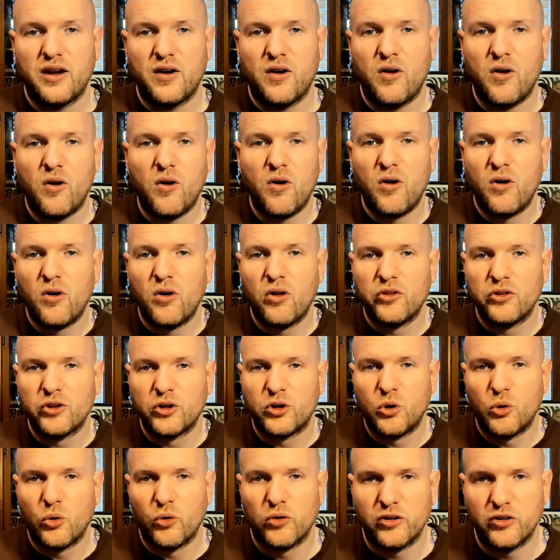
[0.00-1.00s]
all of the
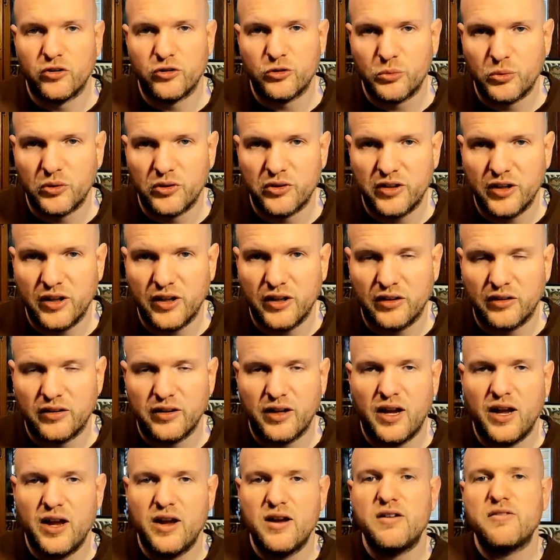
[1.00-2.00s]
corners were dinged,
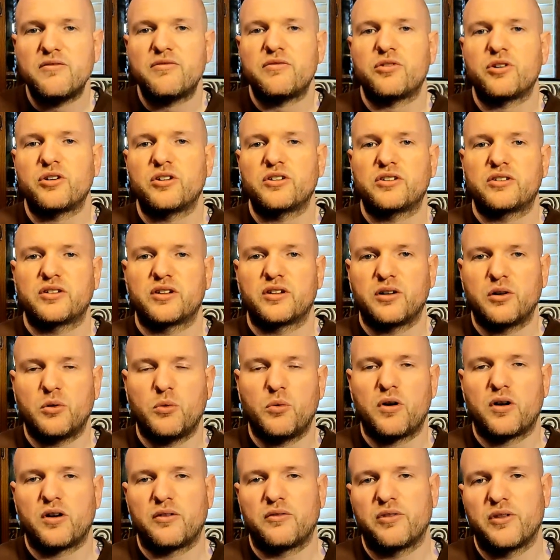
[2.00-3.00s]
every single
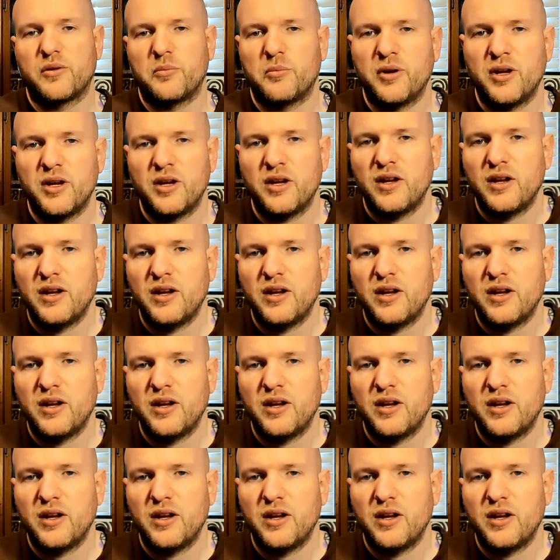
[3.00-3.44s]
one of them.